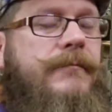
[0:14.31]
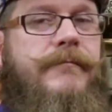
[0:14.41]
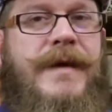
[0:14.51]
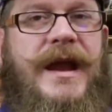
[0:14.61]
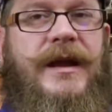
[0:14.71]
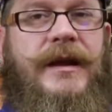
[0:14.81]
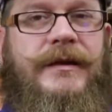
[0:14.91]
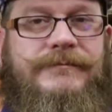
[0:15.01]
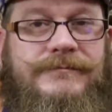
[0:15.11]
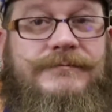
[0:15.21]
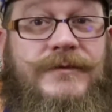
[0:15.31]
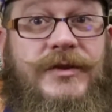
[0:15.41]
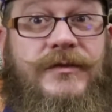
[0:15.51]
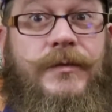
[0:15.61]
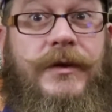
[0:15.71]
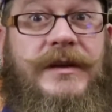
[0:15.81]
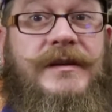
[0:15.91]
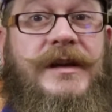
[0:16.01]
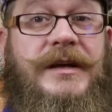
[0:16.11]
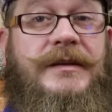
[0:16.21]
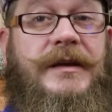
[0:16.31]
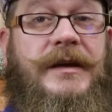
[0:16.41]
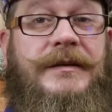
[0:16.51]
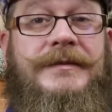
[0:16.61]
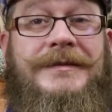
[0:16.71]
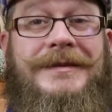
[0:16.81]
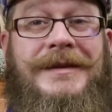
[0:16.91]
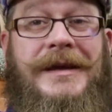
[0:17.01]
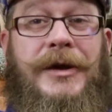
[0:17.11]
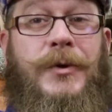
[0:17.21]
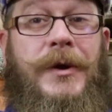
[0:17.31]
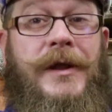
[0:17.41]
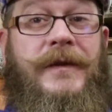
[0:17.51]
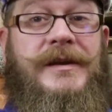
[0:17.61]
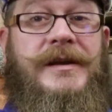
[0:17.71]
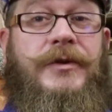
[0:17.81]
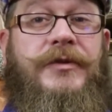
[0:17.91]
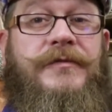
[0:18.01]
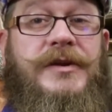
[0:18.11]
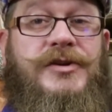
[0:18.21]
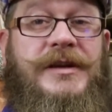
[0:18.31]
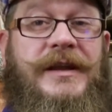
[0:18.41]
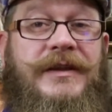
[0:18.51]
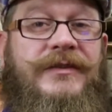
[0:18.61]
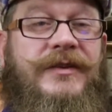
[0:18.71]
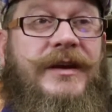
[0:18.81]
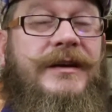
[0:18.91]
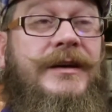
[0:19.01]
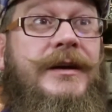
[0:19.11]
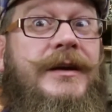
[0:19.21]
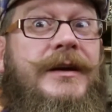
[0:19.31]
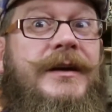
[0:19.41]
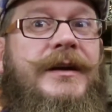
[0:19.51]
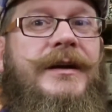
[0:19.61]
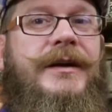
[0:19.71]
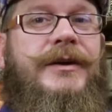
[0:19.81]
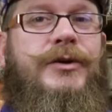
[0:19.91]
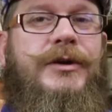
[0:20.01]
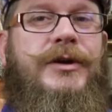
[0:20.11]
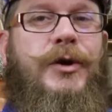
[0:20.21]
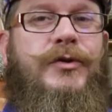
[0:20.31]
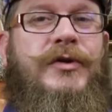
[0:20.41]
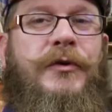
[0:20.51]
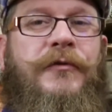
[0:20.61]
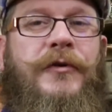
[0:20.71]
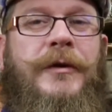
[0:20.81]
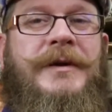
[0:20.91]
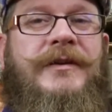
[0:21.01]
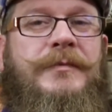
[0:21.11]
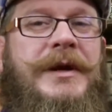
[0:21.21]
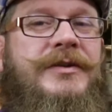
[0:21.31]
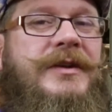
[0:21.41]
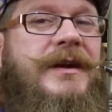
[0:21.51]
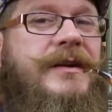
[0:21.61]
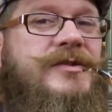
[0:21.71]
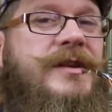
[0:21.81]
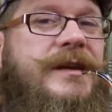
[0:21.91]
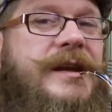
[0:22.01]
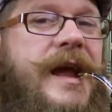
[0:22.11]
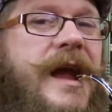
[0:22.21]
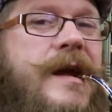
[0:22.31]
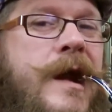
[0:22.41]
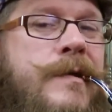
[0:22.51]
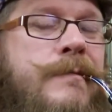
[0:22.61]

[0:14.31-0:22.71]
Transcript: Man, I just really dig the Cornell and Deal Da Vinci. That's a good go-to for me, especially on a chilly day.